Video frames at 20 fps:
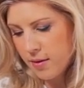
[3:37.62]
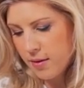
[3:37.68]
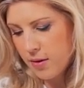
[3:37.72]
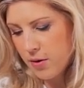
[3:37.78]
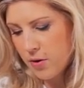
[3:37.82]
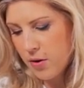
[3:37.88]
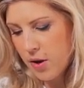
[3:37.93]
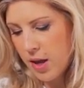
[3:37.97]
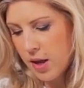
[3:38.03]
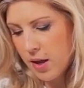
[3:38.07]

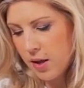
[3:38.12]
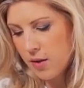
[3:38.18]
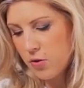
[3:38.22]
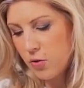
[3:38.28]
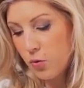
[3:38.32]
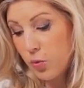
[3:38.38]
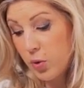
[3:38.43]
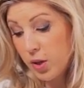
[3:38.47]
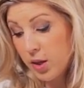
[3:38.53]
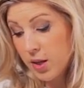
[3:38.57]
Your
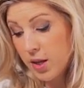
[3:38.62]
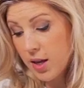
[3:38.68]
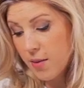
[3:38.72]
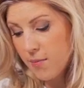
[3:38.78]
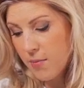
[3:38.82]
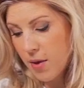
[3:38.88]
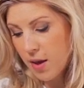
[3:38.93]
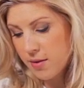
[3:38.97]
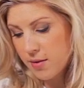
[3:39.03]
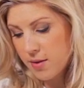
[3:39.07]
hands will
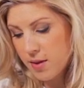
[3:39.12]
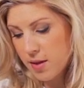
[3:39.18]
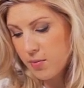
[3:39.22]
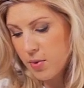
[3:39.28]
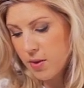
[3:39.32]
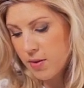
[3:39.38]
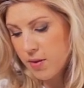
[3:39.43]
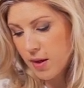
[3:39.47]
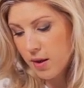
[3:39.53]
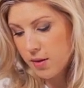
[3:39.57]
get messy,
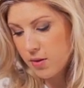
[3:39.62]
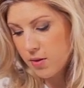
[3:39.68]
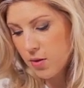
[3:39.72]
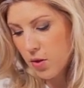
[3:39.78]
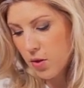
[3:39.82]
but that's